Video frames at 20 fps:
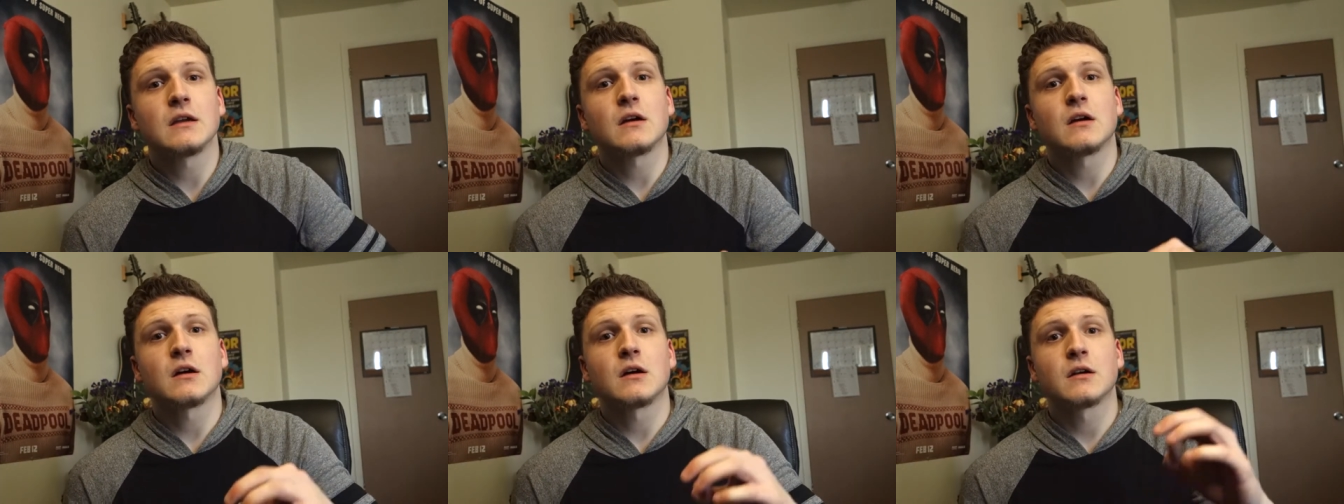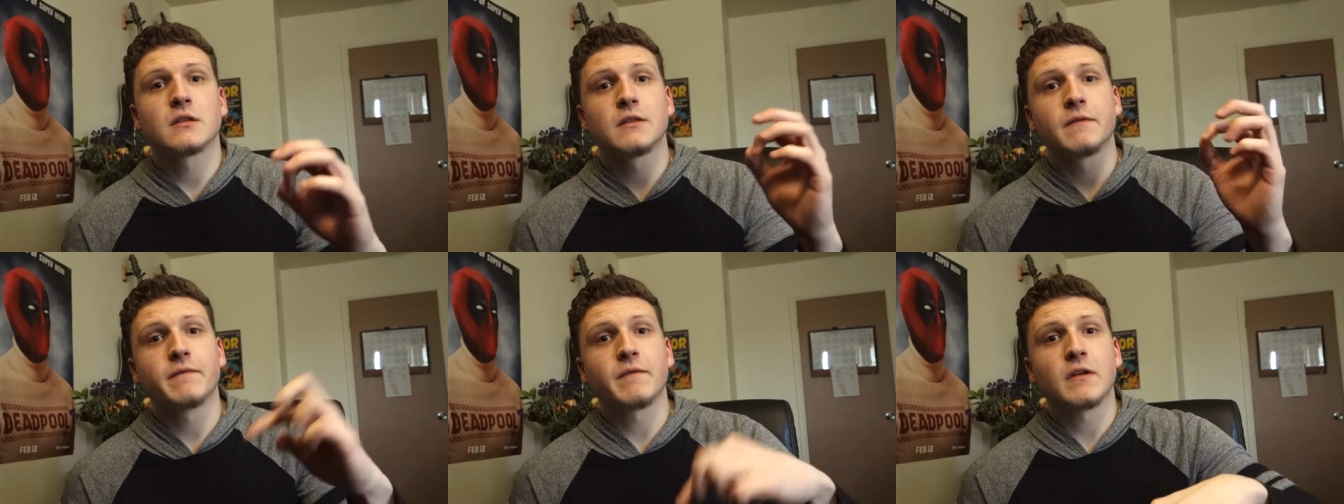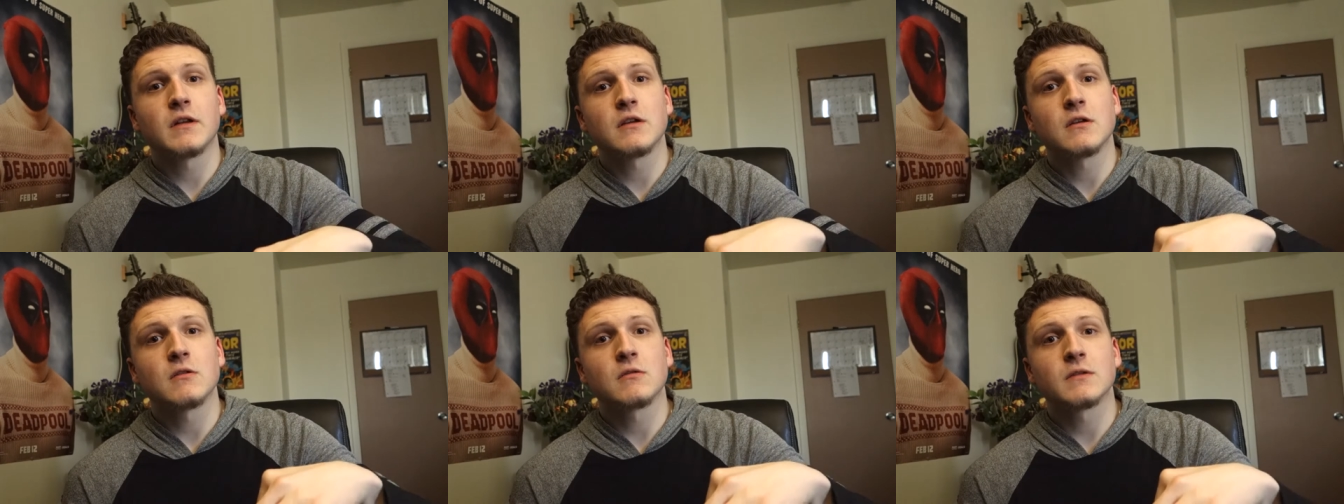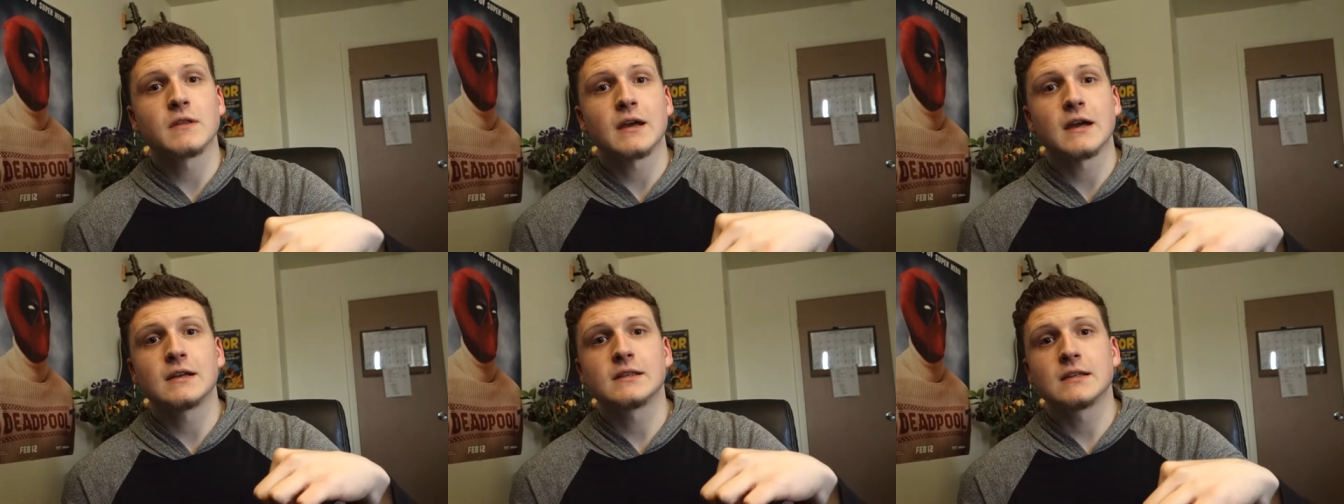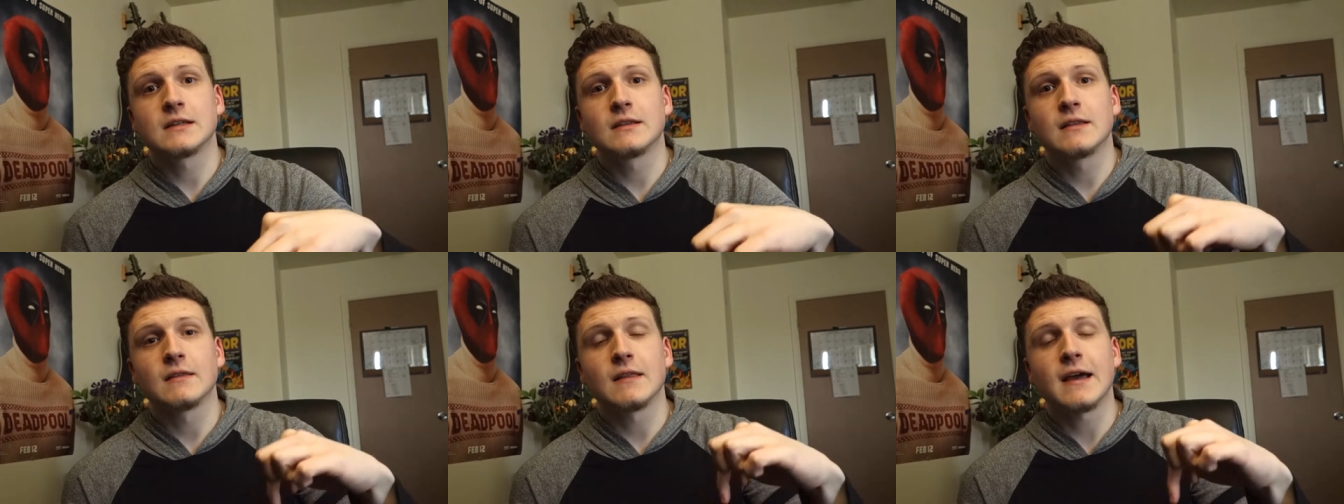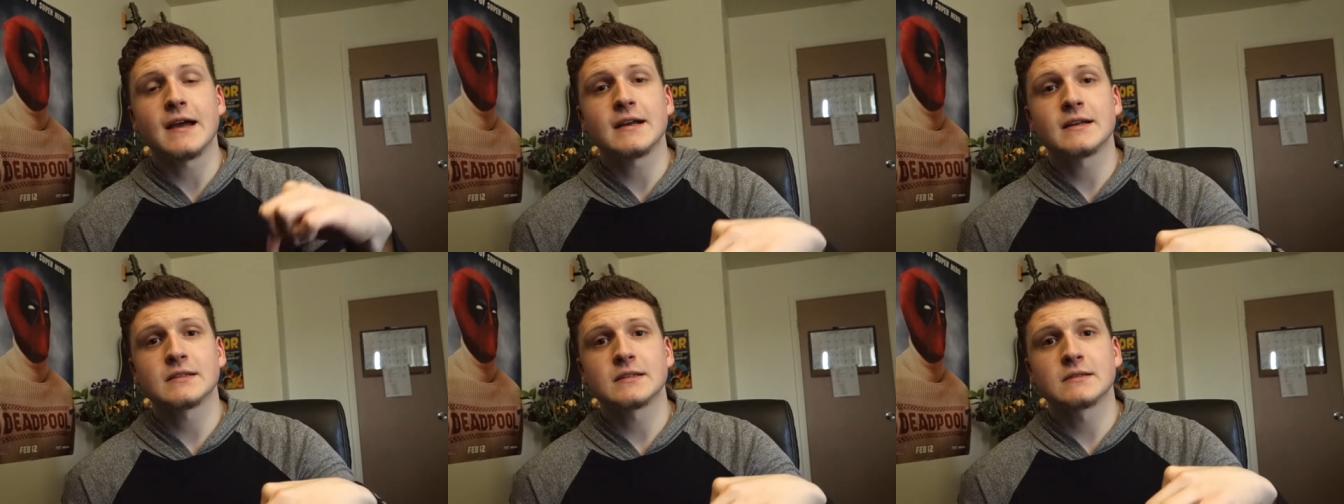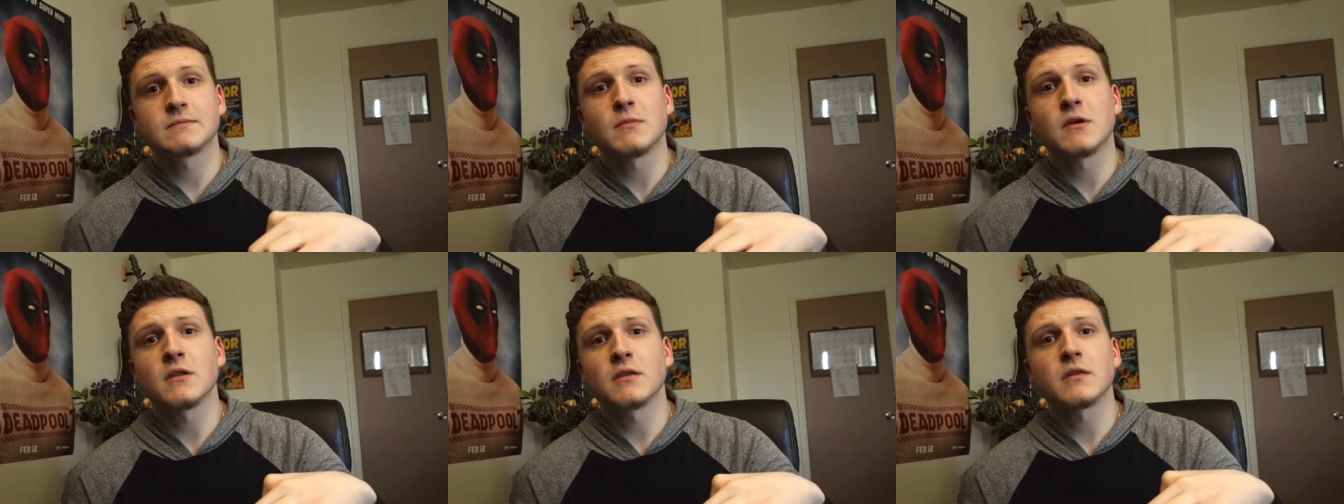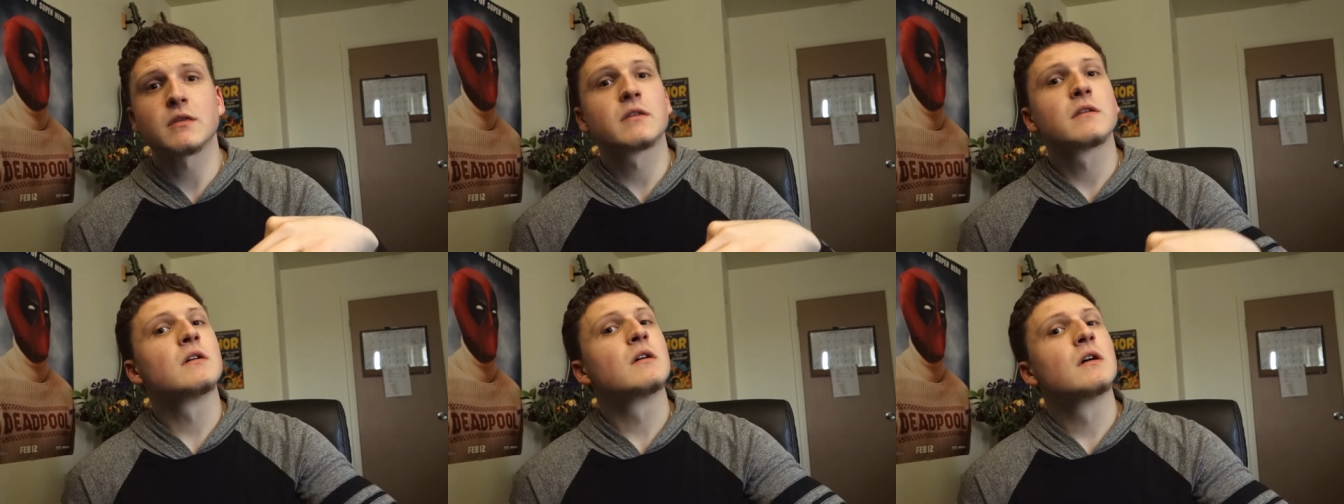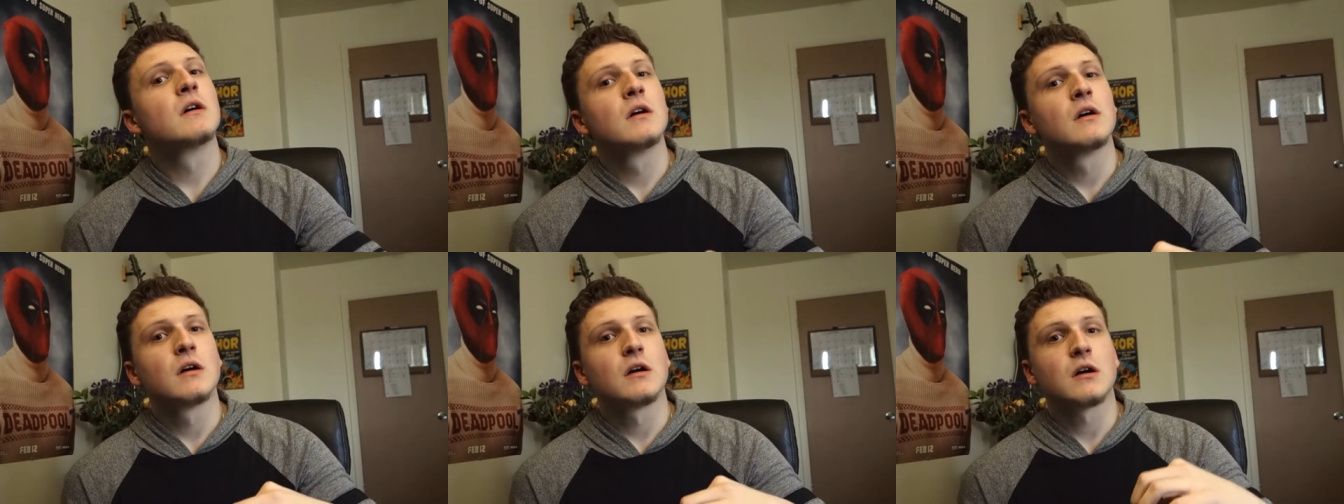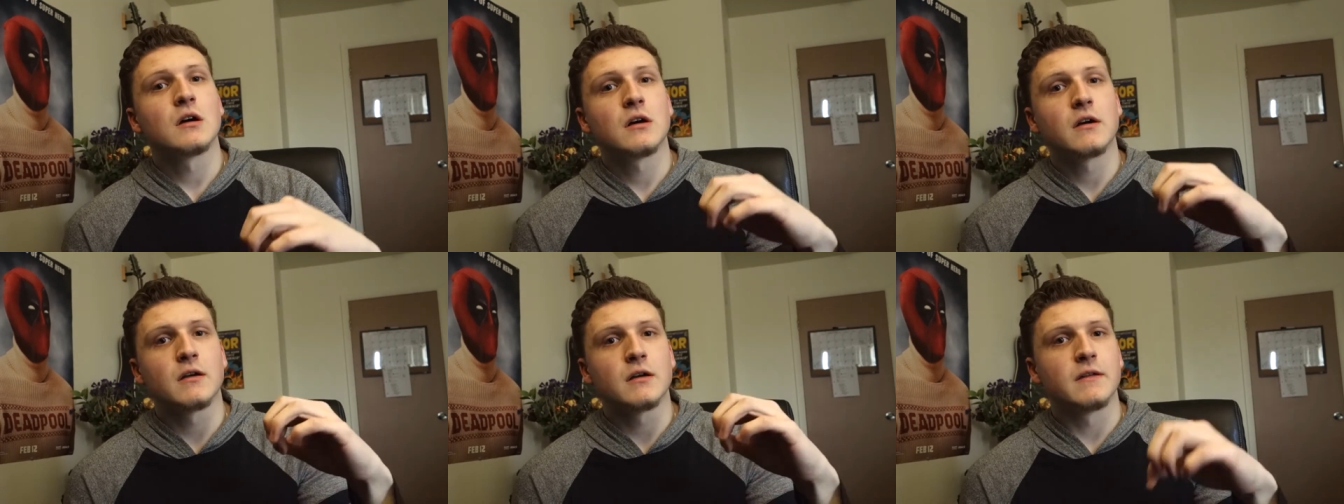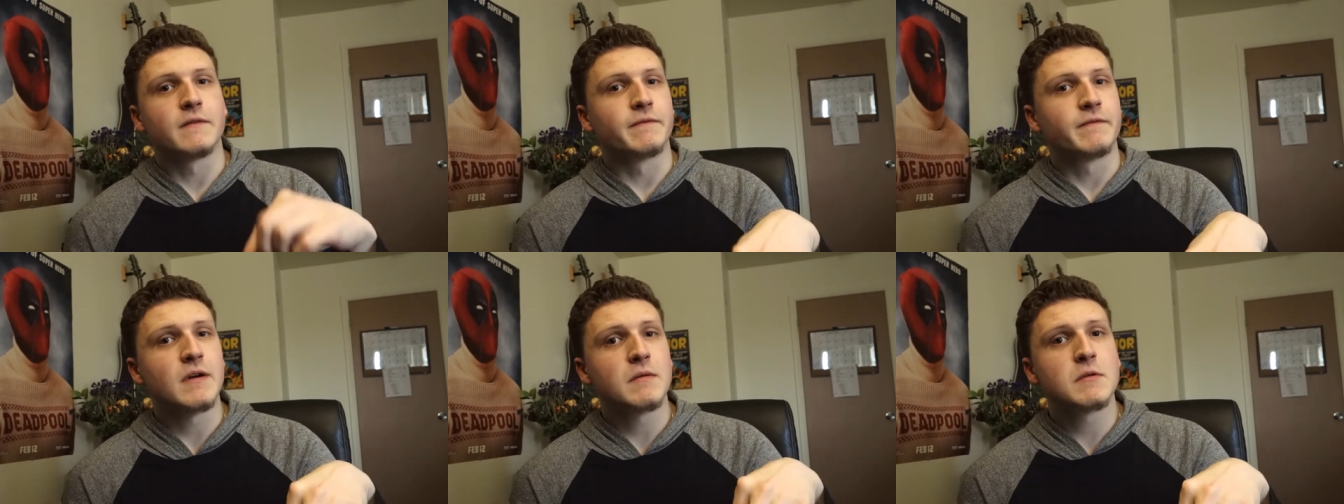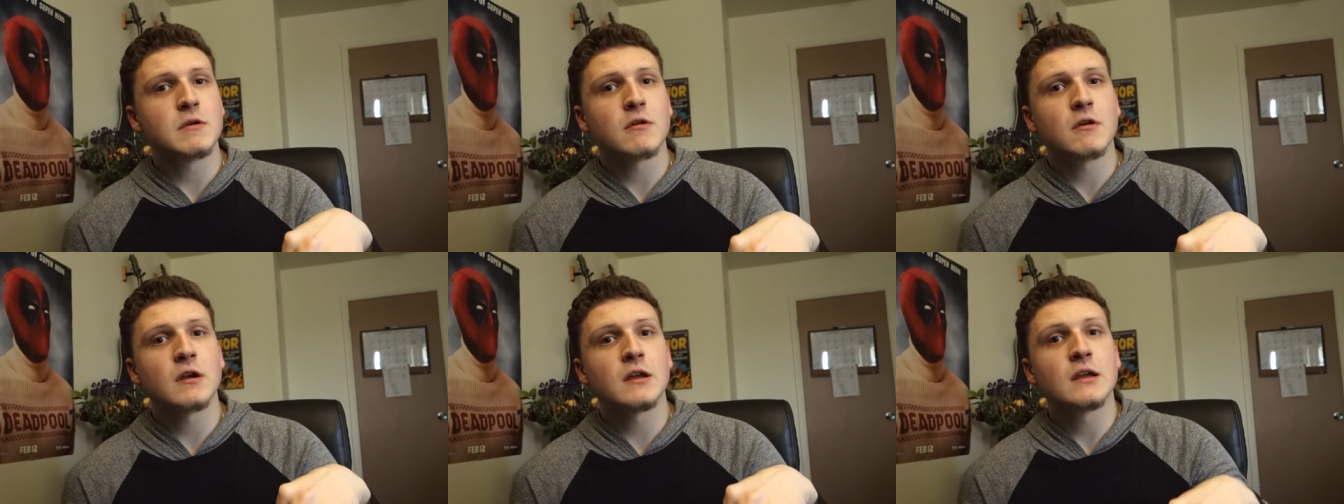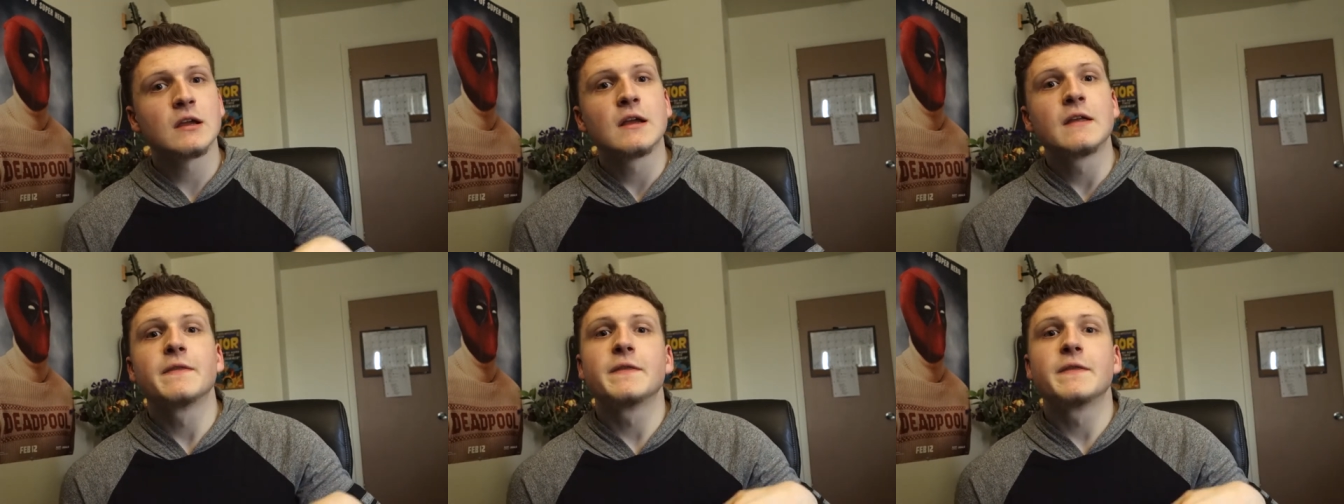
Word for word: the video that I did last month in February.